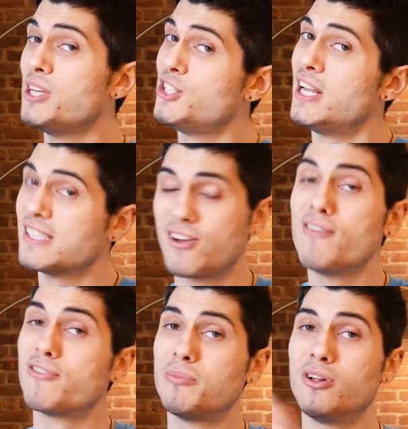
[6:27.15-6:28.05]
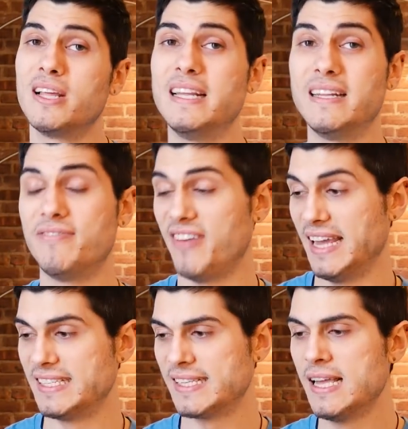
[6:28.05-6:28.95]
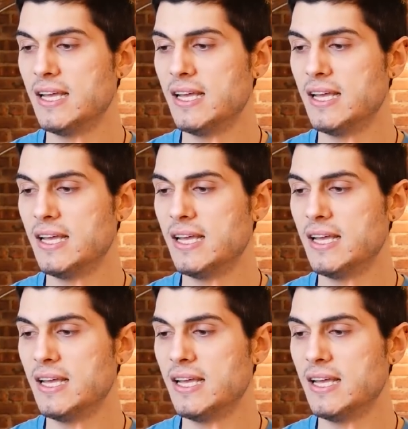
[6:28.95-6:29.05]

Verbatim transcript: much less comfortable in the face.